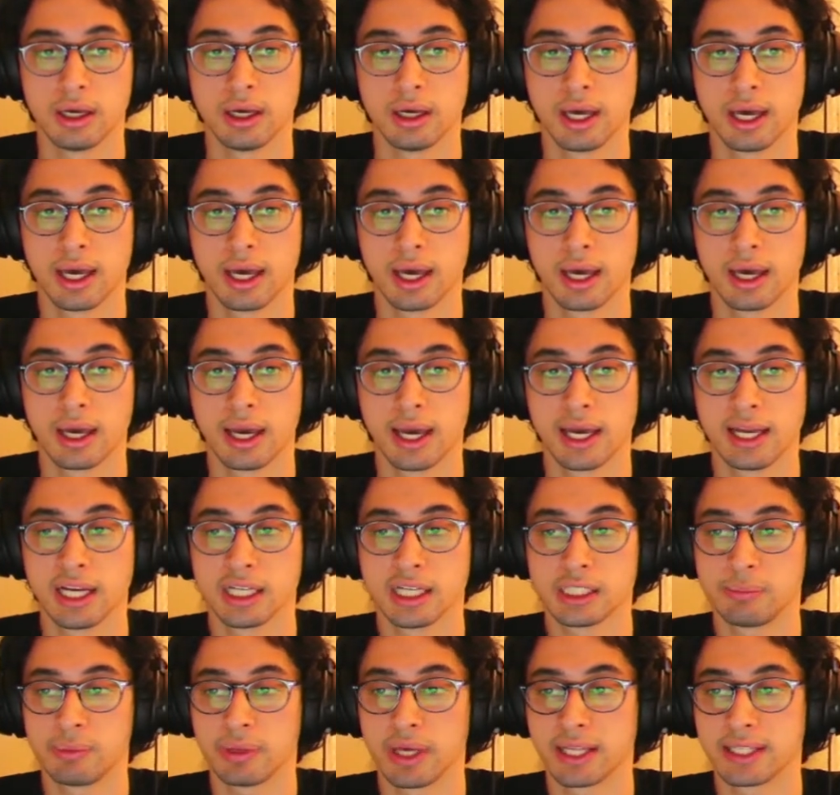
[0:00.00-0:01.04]
And
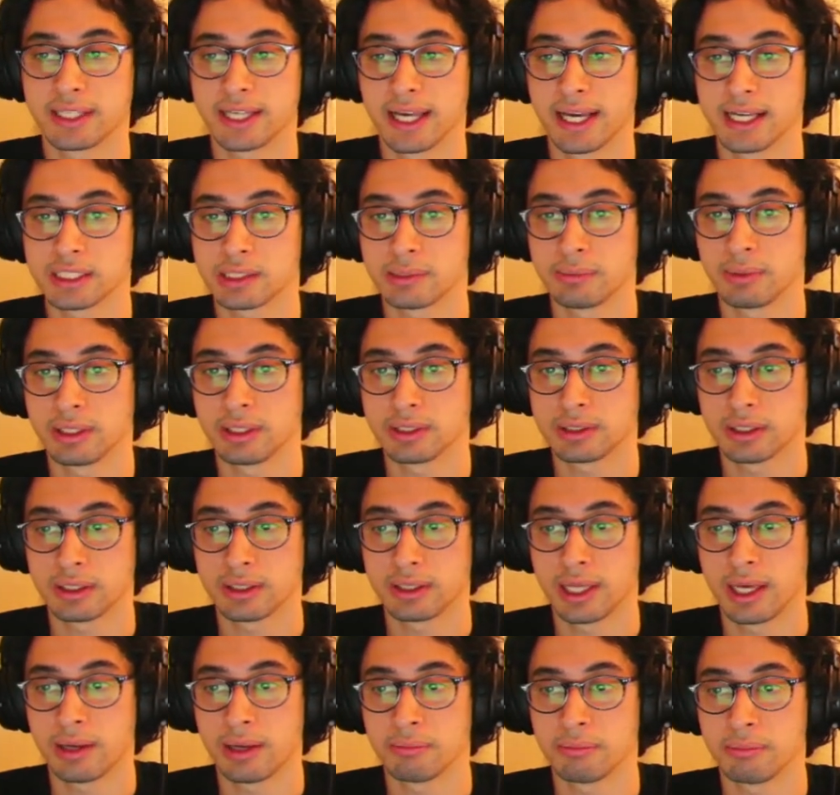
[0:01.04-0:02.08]
it's a testament to
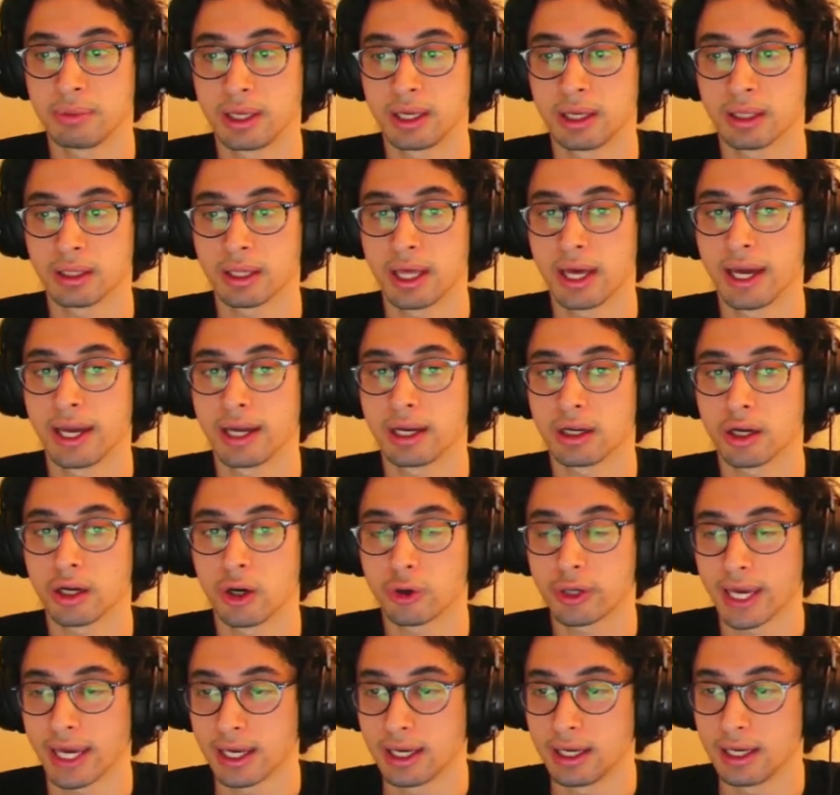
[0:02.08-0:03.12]
them being like,
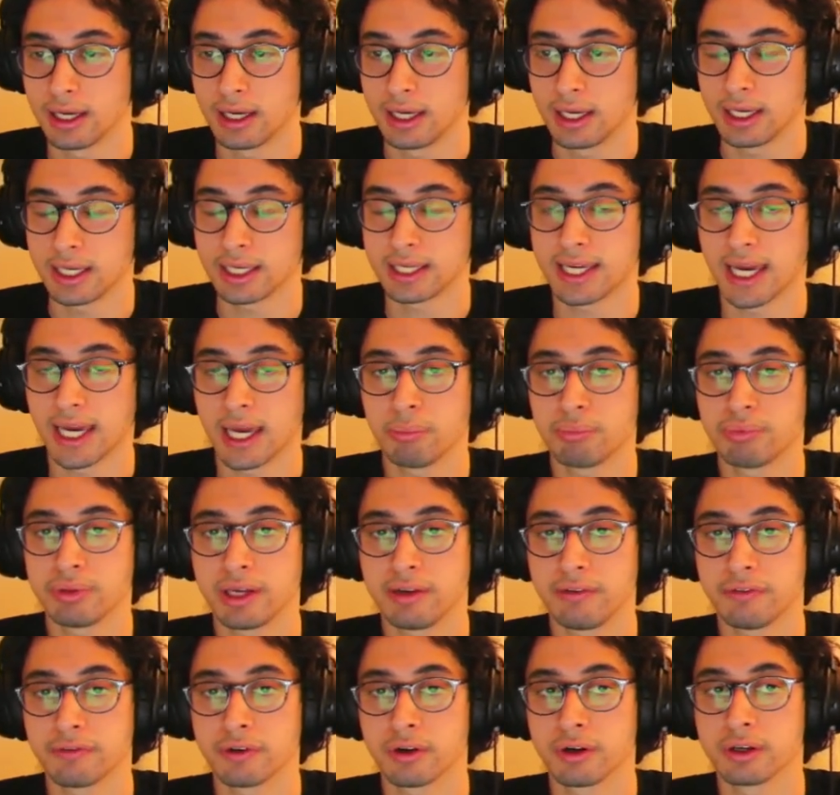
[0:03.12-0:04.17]
okay, gameplay
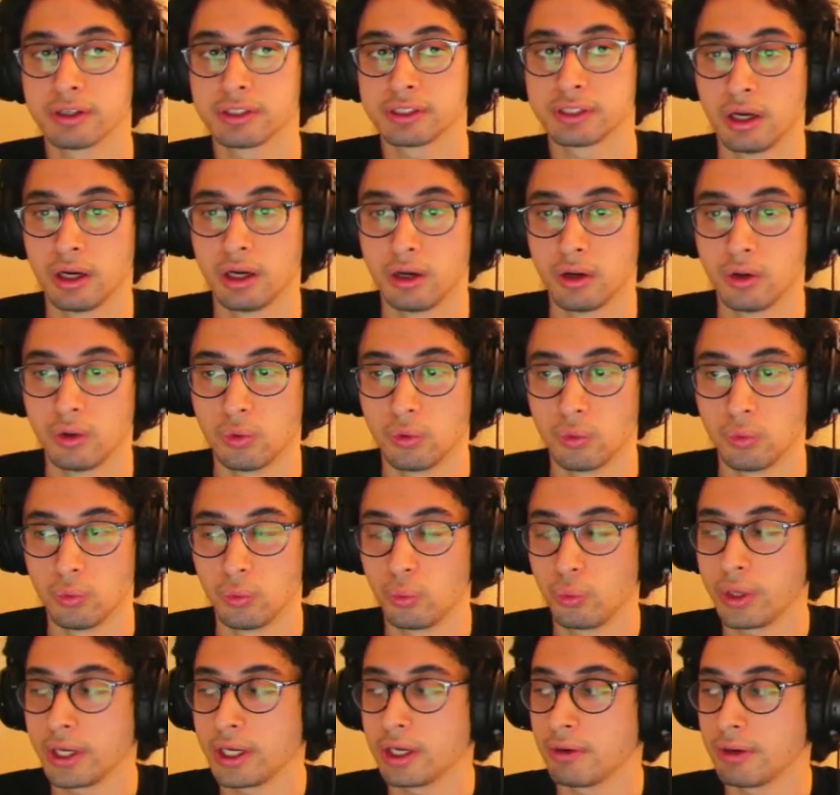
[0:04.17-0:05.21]
first.
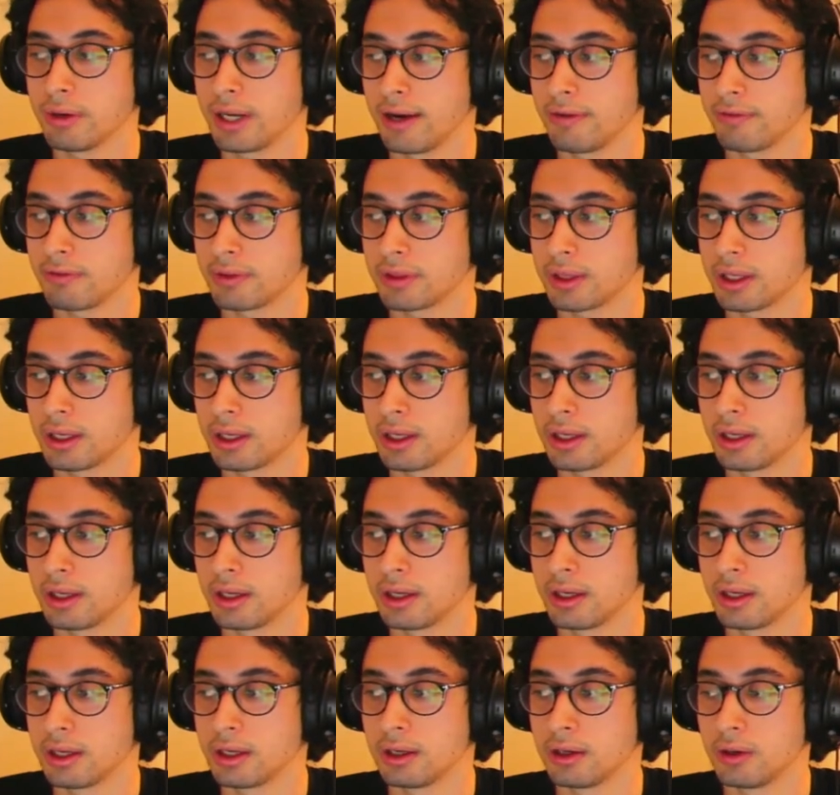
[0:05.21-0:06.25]
We don't have
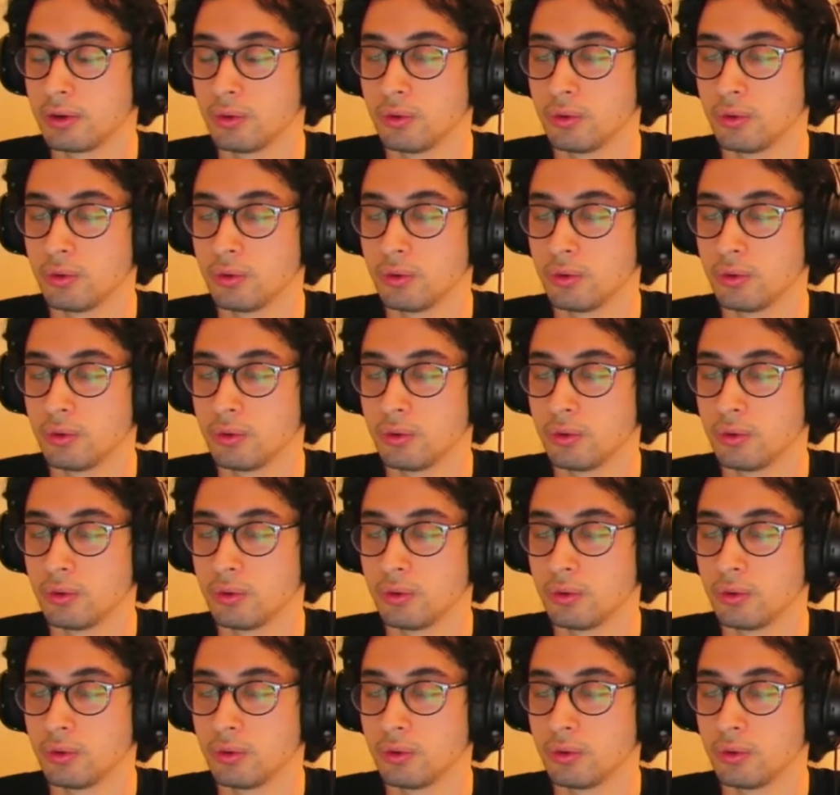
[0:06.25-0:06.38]
the